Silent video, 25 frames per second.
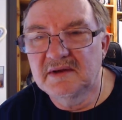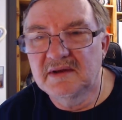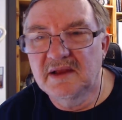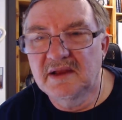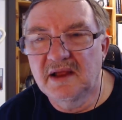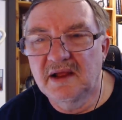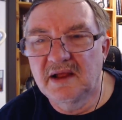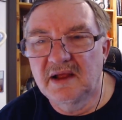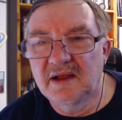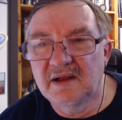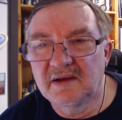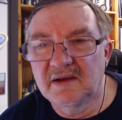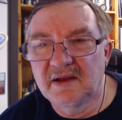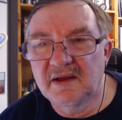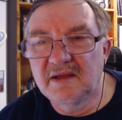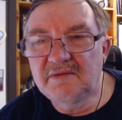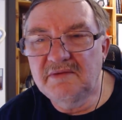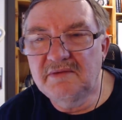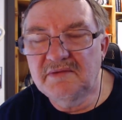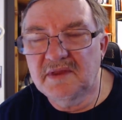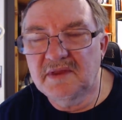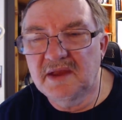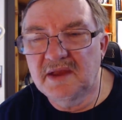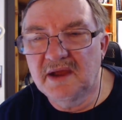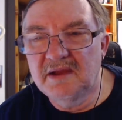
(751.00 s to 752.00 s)
uh,
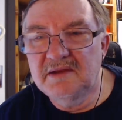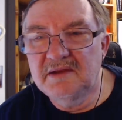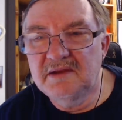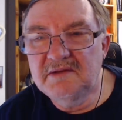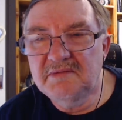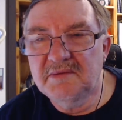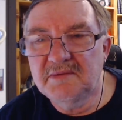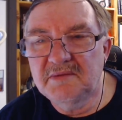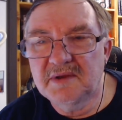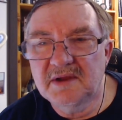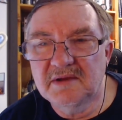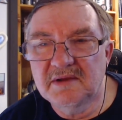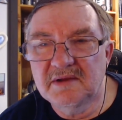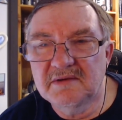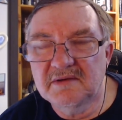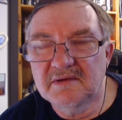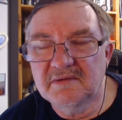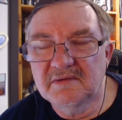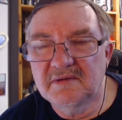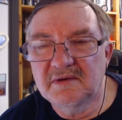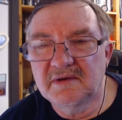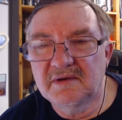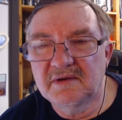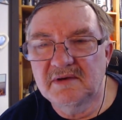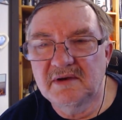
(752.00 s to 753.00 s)
left the ice because there,
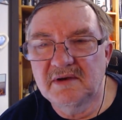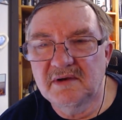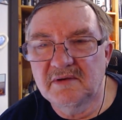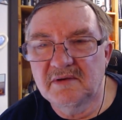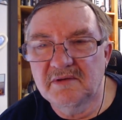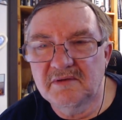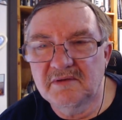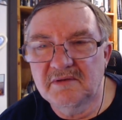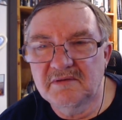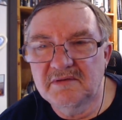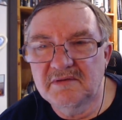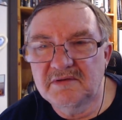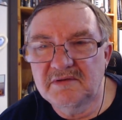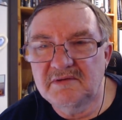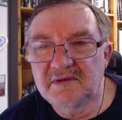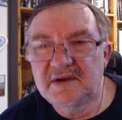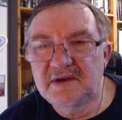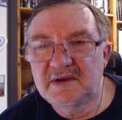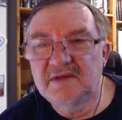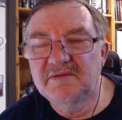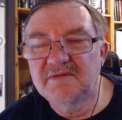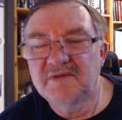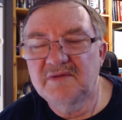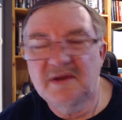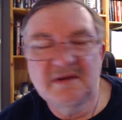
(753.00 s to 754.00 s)
uh, you know there was three
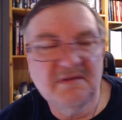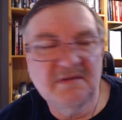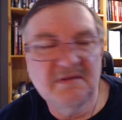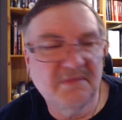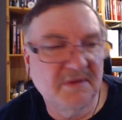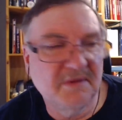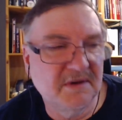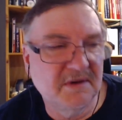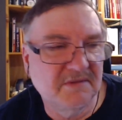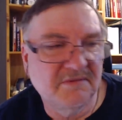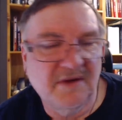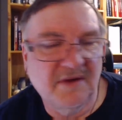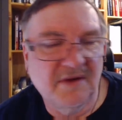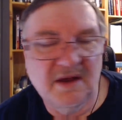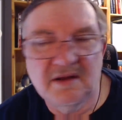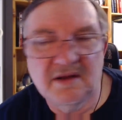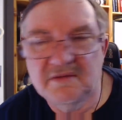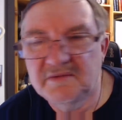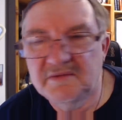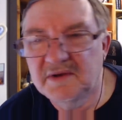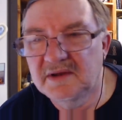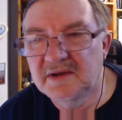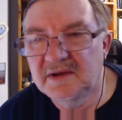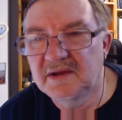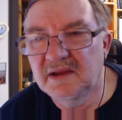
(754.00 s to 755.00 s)
defensemen
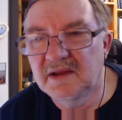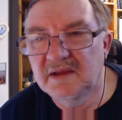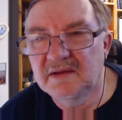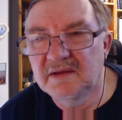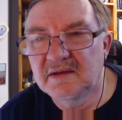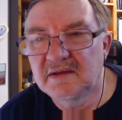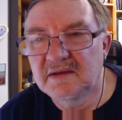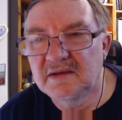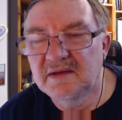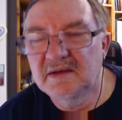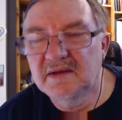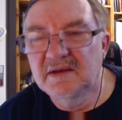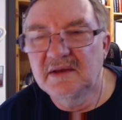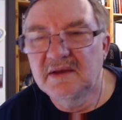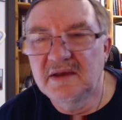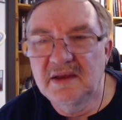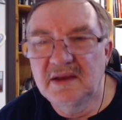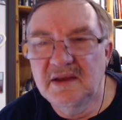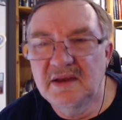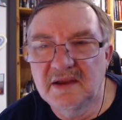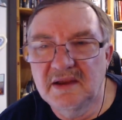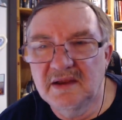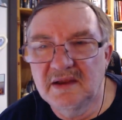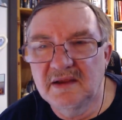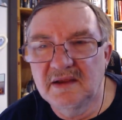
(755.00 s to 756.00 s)
involved in the
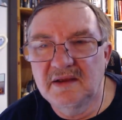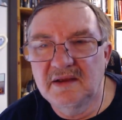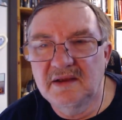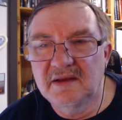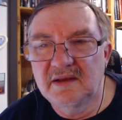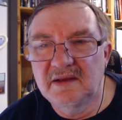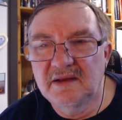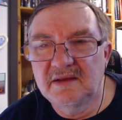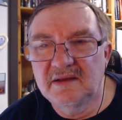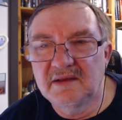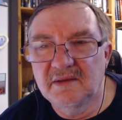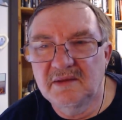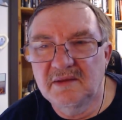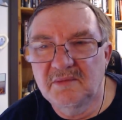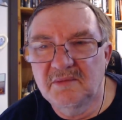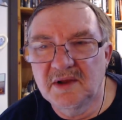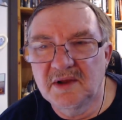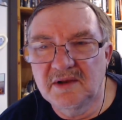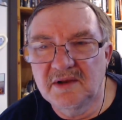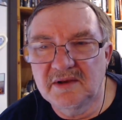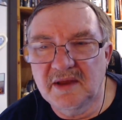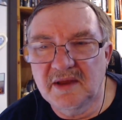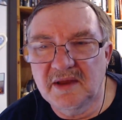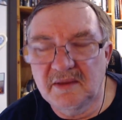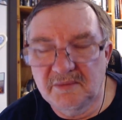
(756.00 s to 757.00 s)
uh, in the
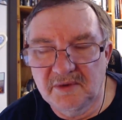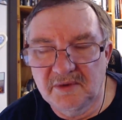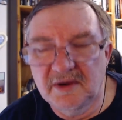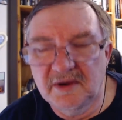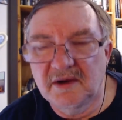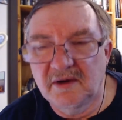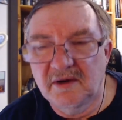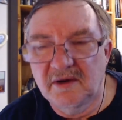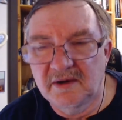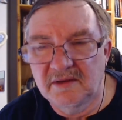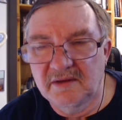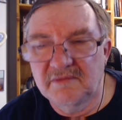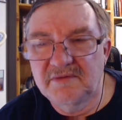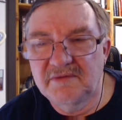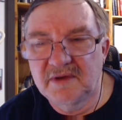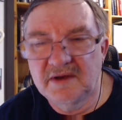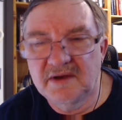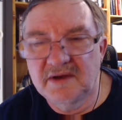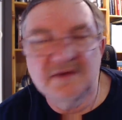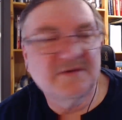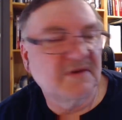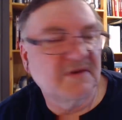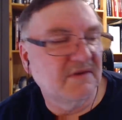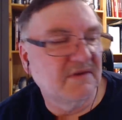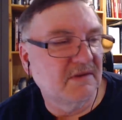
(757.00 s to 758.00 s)
build up or the
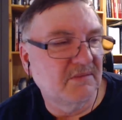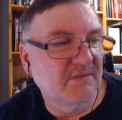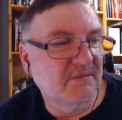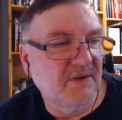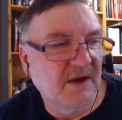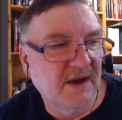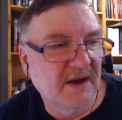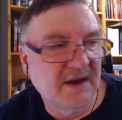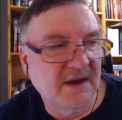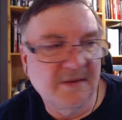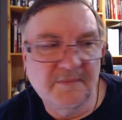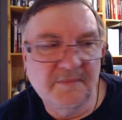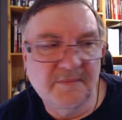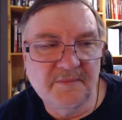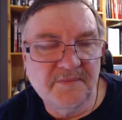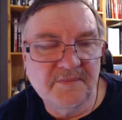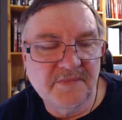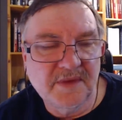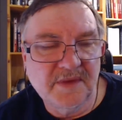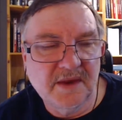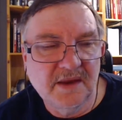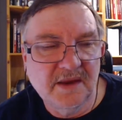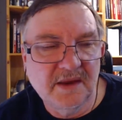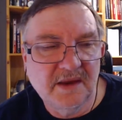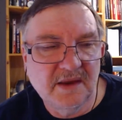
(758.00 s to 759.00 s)
finish of the play,
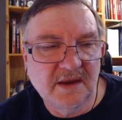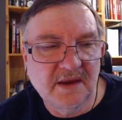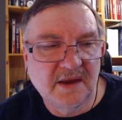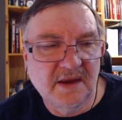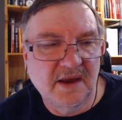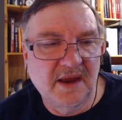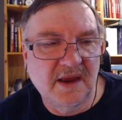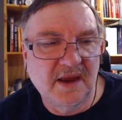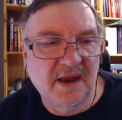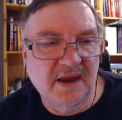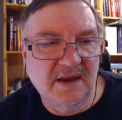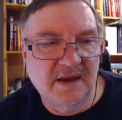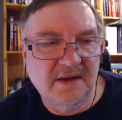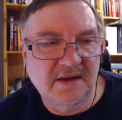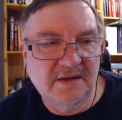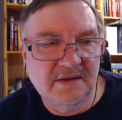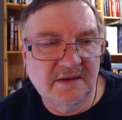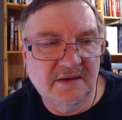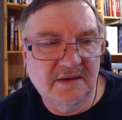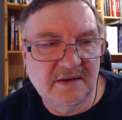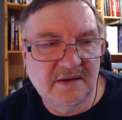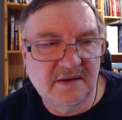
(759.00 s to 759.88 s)
and